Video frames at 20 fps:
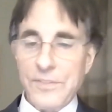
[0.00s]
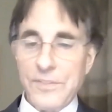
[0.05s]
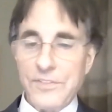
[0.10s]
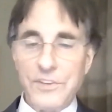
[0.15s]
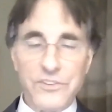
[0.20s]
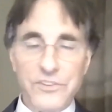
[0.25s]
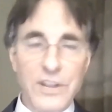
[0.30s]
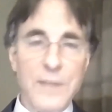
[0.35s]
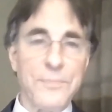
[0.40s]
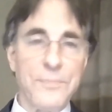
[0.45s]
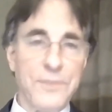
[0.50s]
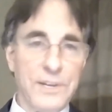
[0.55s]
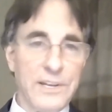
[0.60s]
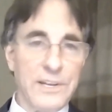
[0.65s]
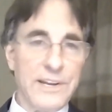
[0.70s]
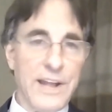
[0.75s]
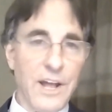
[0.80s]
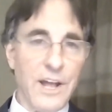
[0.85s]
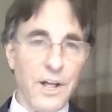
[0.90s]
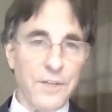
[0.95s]
The same thing
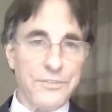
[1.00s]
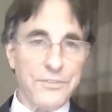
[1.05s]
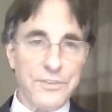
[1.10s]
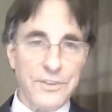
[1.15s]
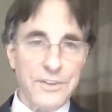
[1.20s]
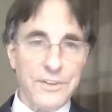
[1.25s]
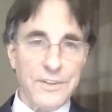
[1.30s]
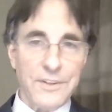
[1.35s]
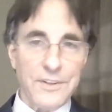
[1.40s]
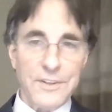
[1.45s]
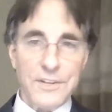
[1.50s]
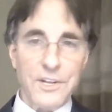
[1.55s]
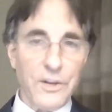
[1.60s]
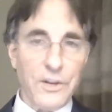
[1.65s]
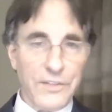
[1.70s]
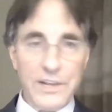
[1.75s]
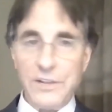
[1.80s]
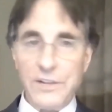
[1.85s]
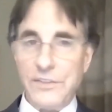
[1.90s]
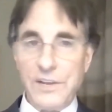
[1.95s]
in health. You
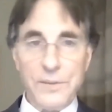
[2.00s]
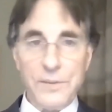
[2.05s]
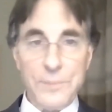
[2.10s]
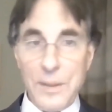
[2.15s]
know, they, they,